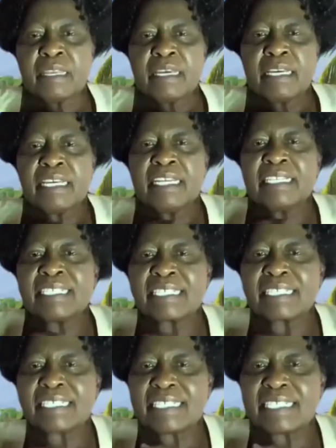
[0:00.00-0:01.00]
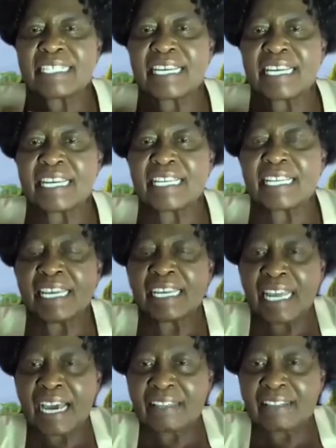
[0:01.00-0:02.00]
in retail and other
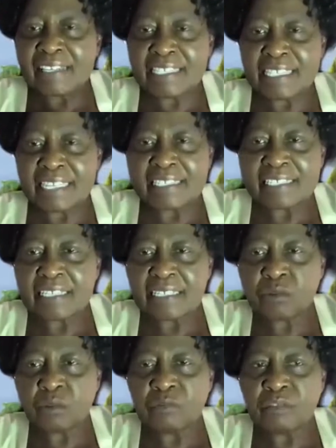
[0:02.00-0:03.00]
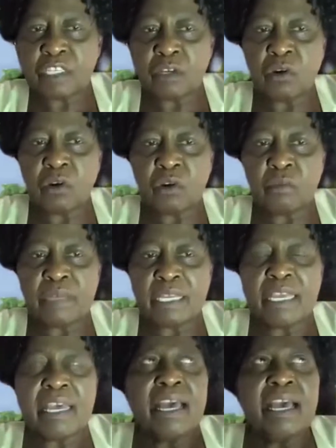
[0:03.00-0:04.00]
sectors of the economy. And
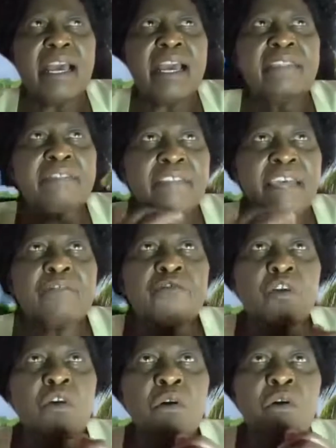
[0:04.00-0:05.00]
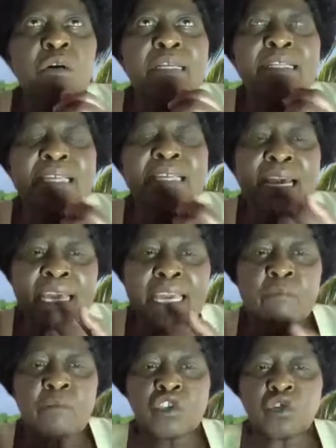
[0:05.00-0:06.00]
therefore, their aim was to
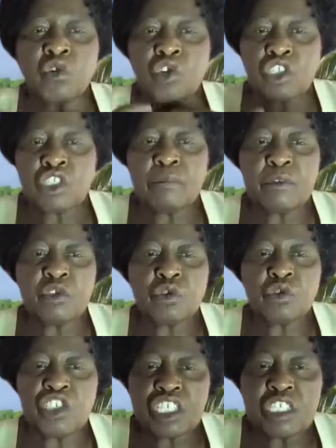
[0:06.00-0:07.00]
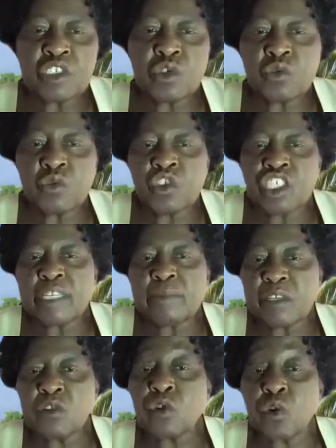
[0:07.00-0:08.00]
contribute to GDP
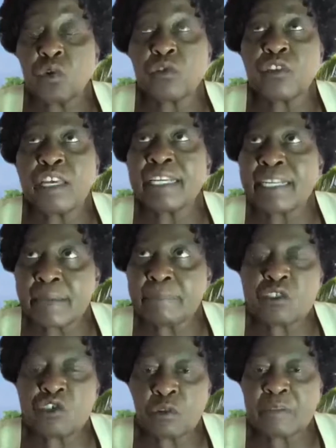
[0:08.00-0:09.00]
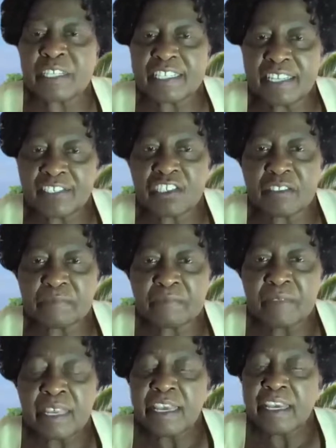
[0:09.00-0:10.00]
growth and rapid job creation.
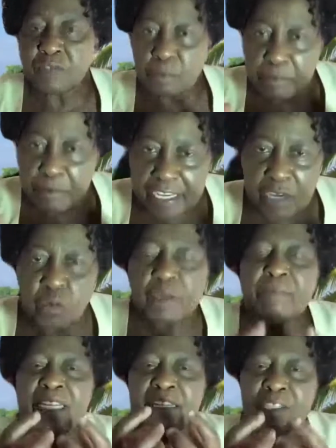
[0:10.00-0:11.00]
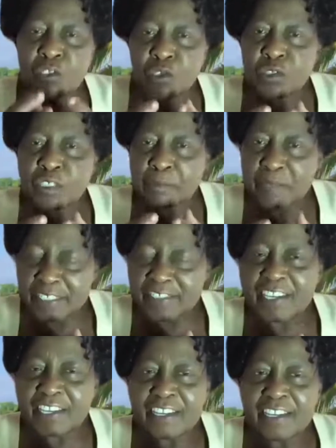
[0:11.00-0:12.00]
If you bring women into the
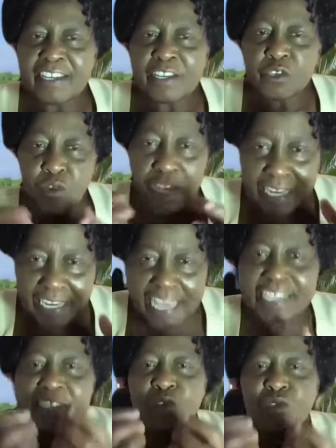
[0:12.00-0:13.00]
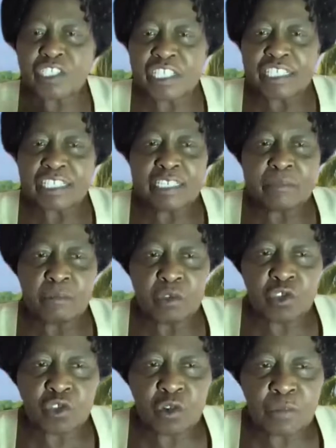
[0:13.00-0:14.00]
picture, you are likely to generate
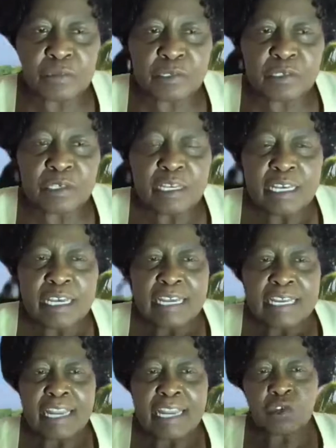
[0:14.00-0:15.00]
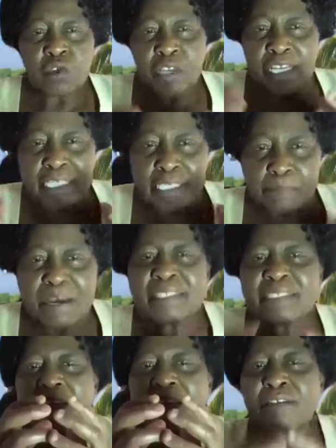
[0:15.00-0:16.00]
more jobs. Now, to
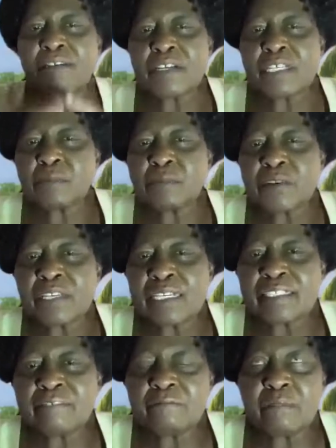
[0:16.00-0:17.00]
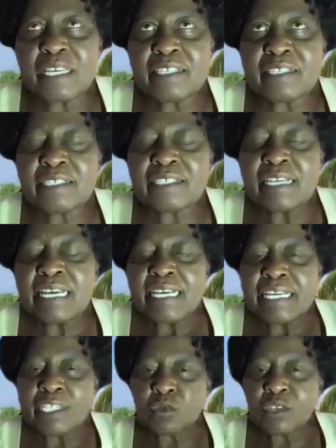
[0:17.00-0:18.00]
expand South Africa's productive base,
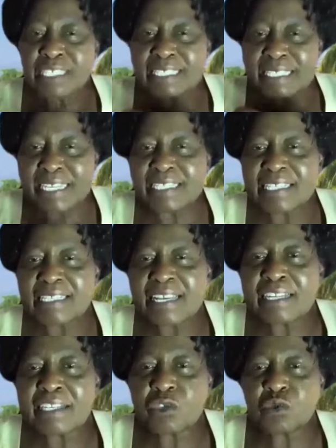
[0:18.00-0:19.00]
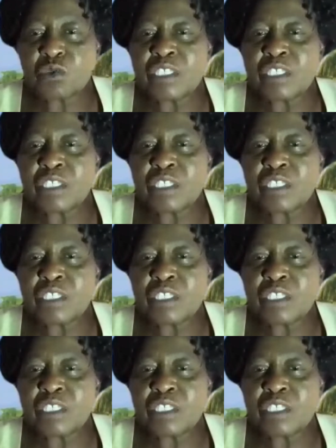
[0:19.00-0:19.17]
it's necessary